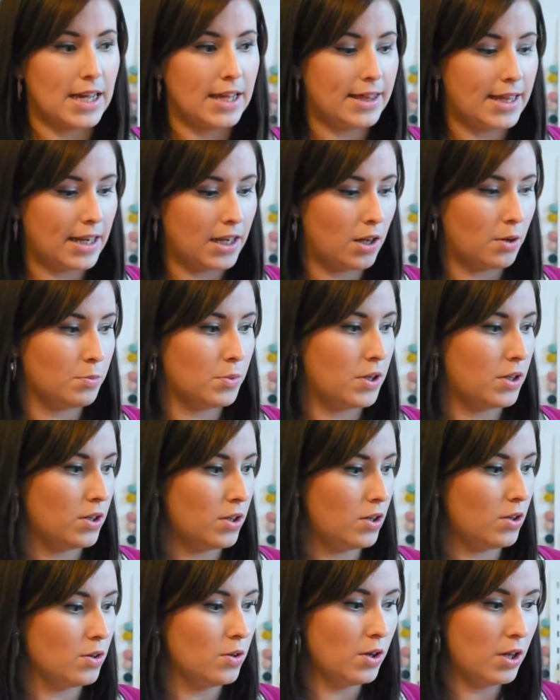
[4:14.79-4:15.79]
And then I'm going
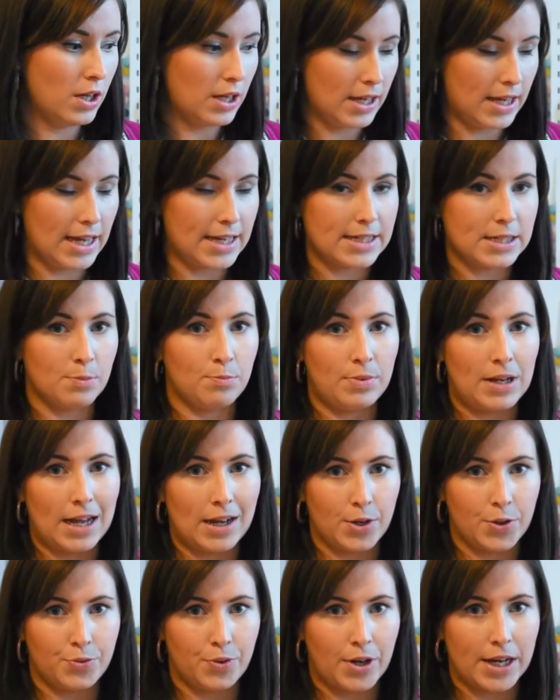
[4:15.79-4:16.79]
to get some
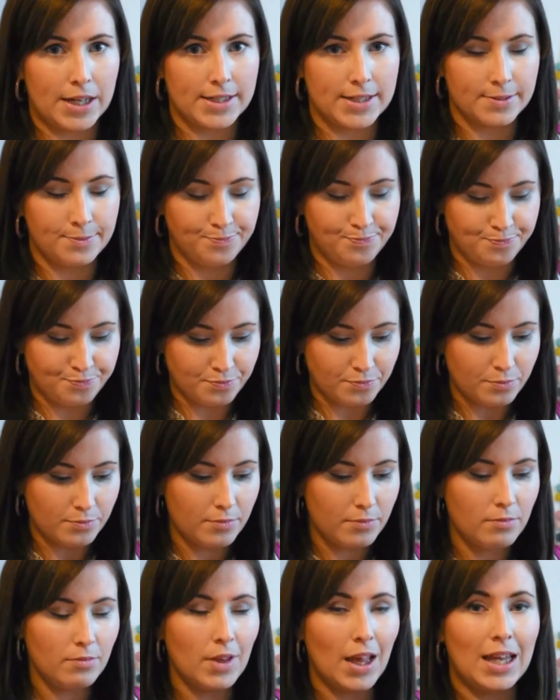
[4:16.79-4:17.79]
black thread,
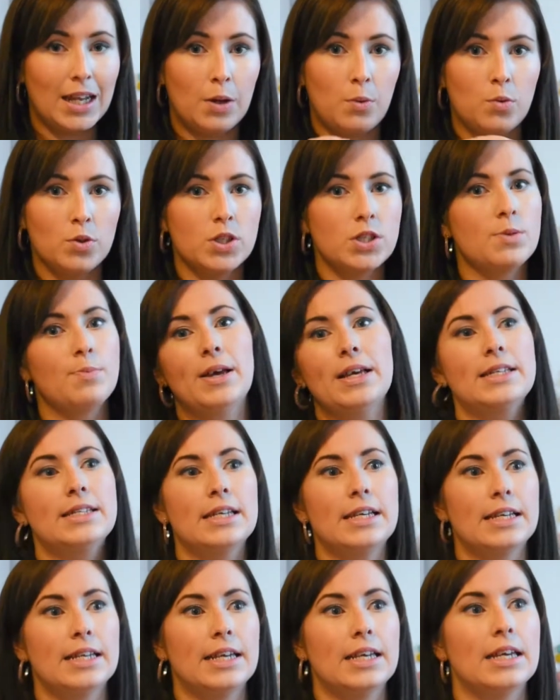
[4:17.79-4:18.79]
and I want to
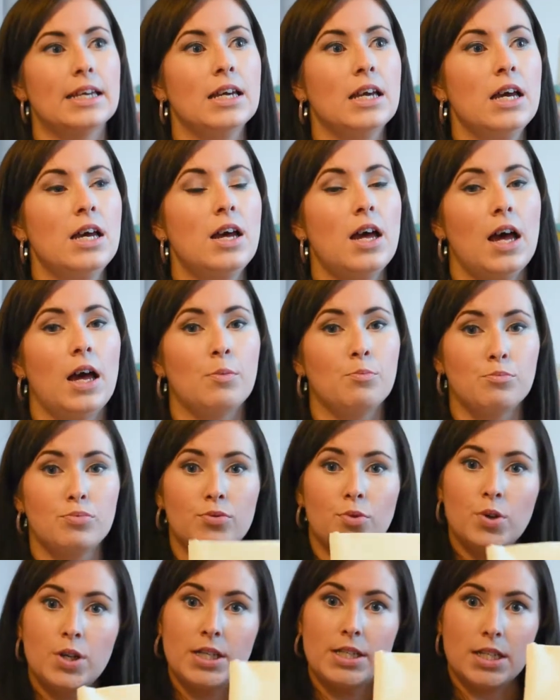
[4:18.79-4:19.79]
basically
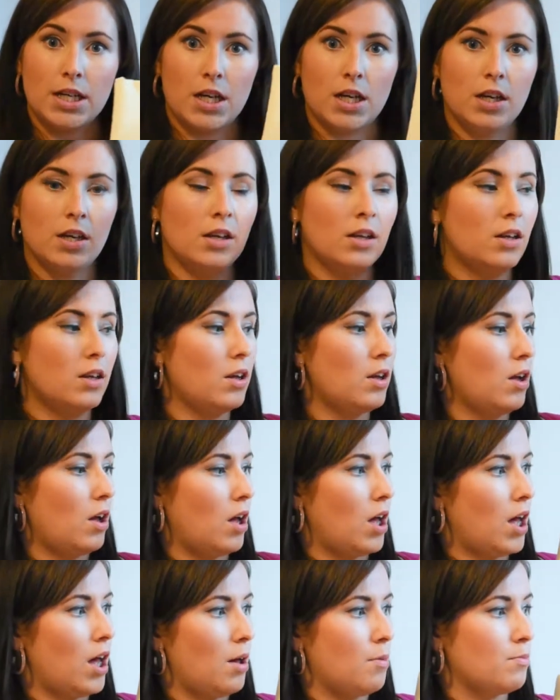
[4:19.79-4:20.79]
embroider,
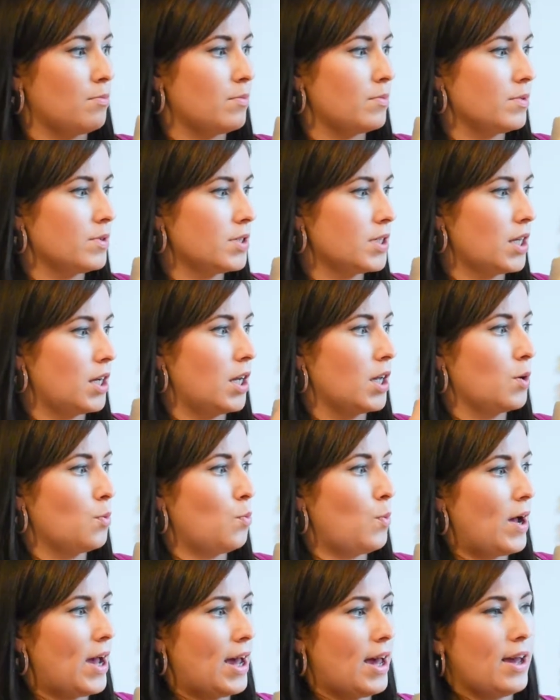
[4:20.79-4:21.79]
so like
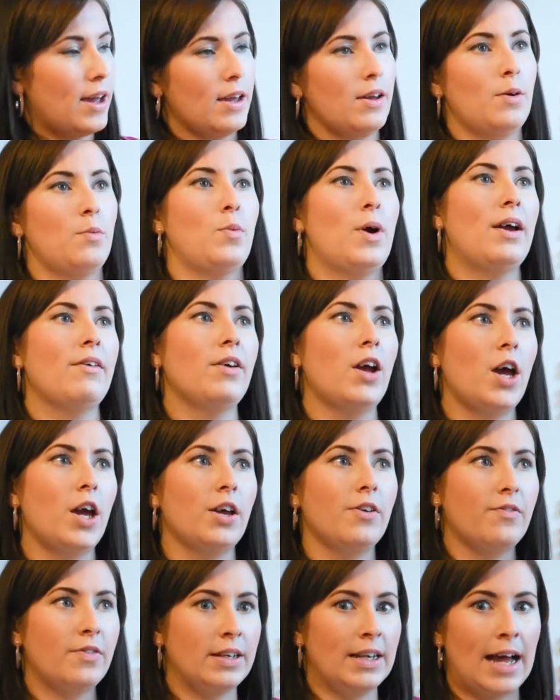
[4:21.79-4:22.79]
where it
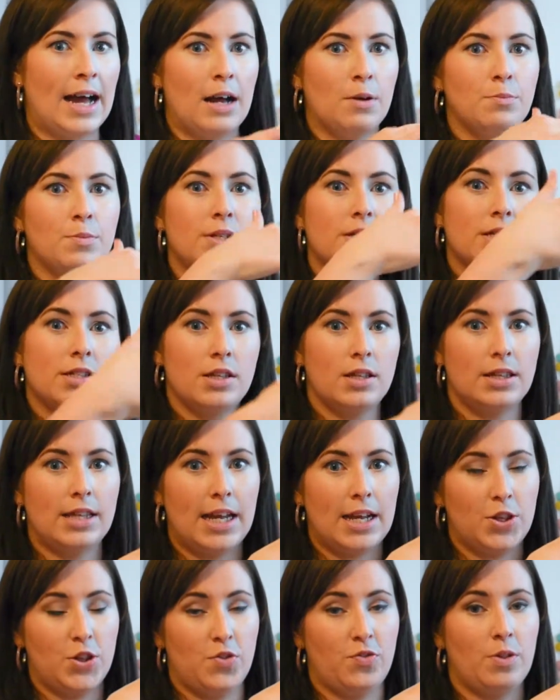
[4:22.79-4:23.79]
overlaps the
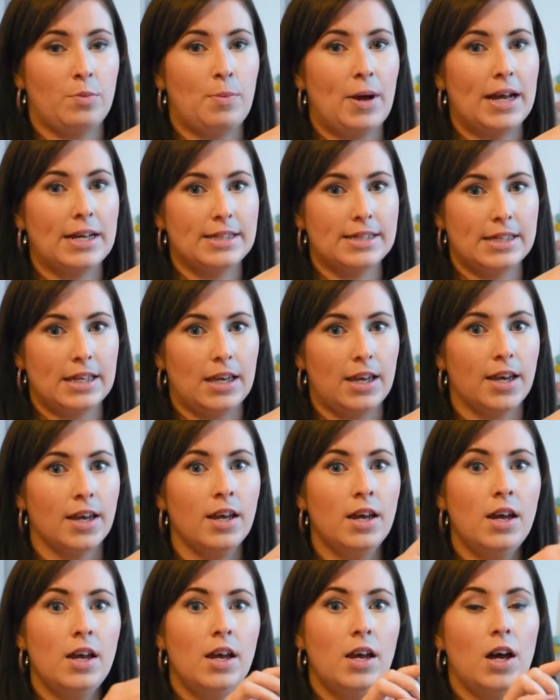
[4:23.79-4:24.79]
edge of the basket,
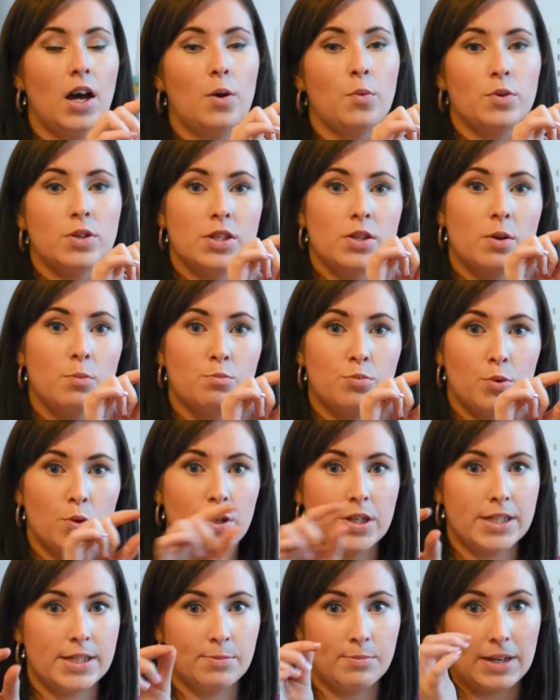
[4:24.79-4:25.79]
I want to
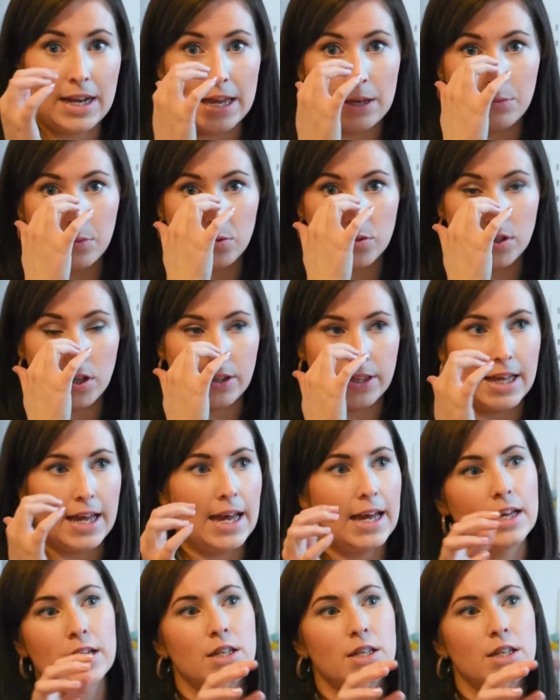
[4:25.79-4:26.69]
embroider some labels on there.